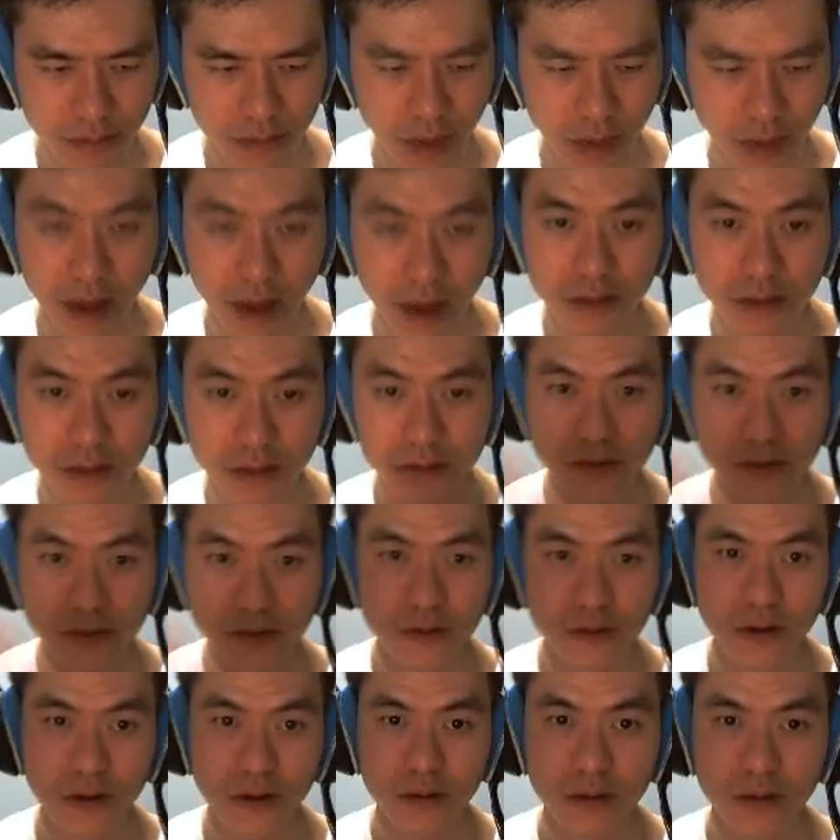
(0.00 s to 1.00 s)
I don't even know
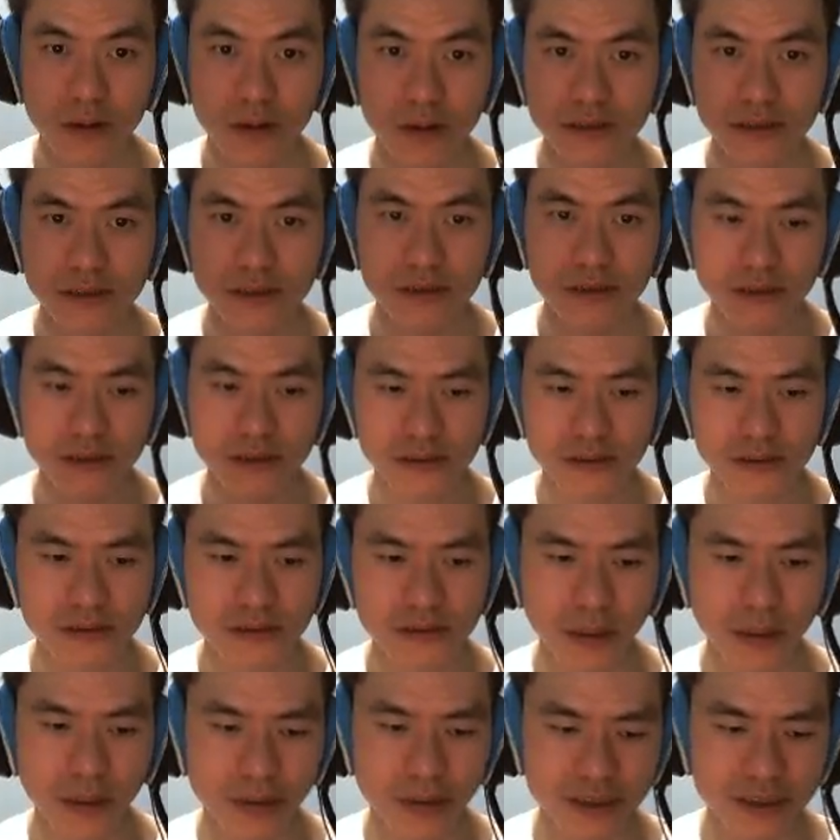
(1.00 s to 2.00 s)
how much the
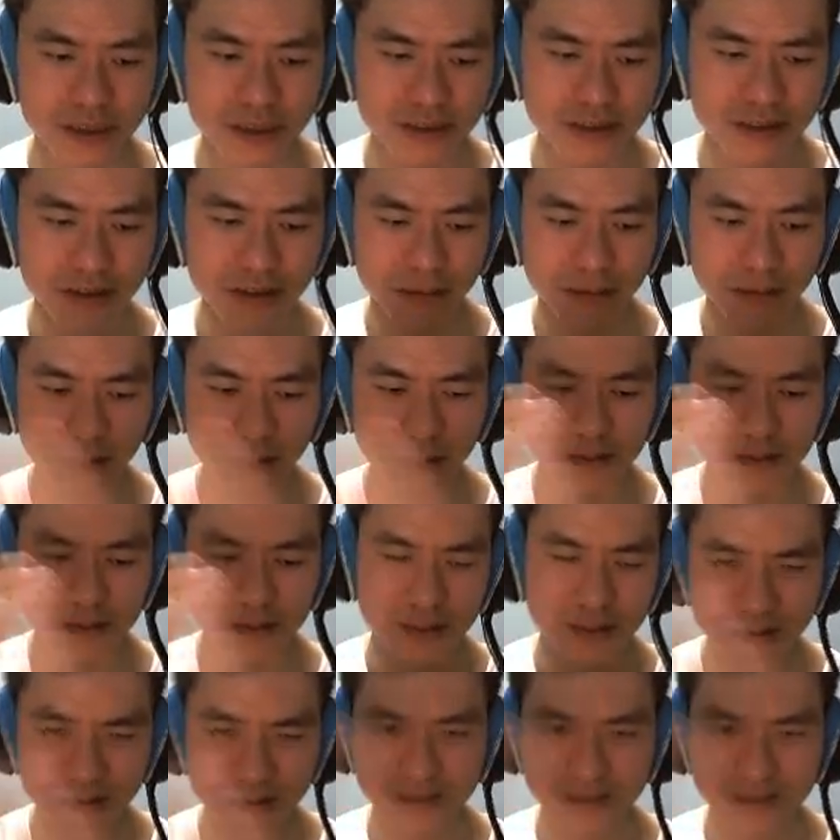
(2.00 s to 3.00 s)
damage is. I'm
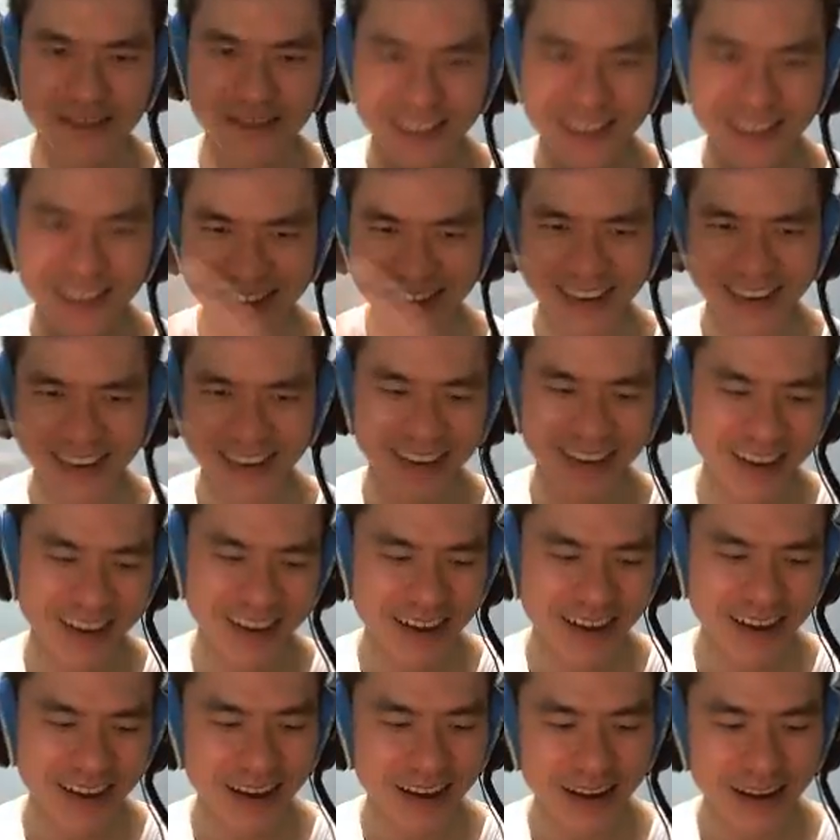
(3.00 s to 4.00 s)
just
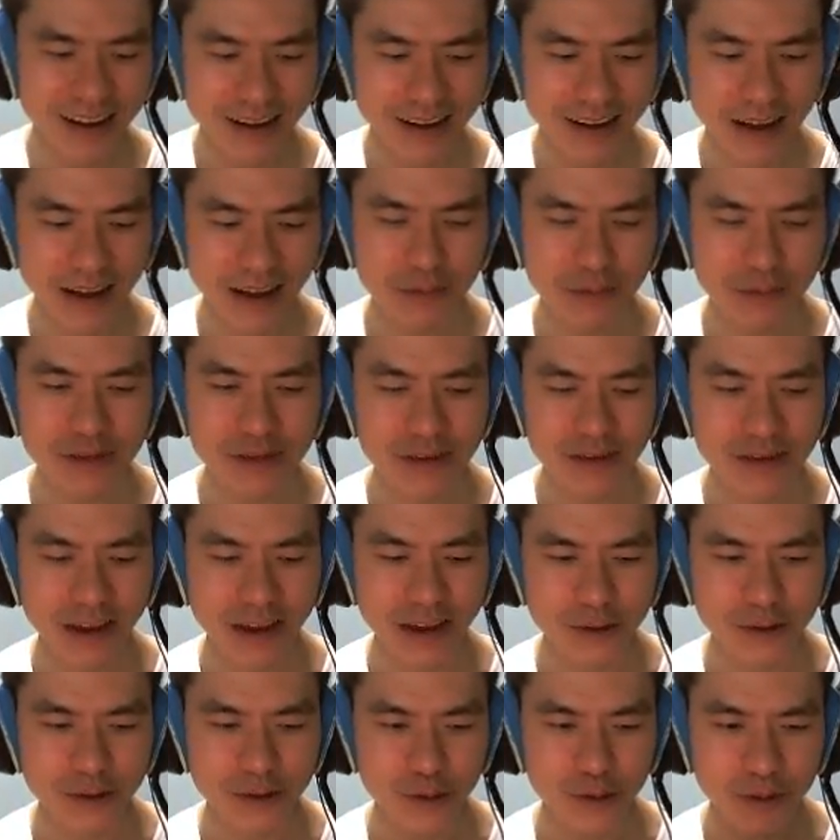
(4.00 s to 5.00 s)
I'm just a
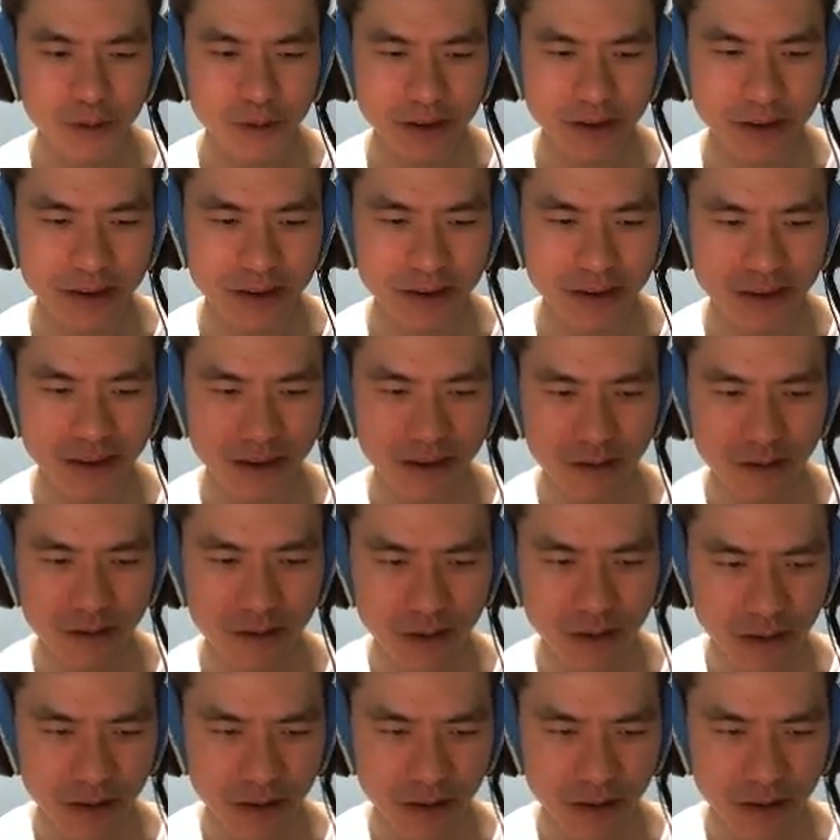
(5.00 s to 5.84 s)
casual player. Okay,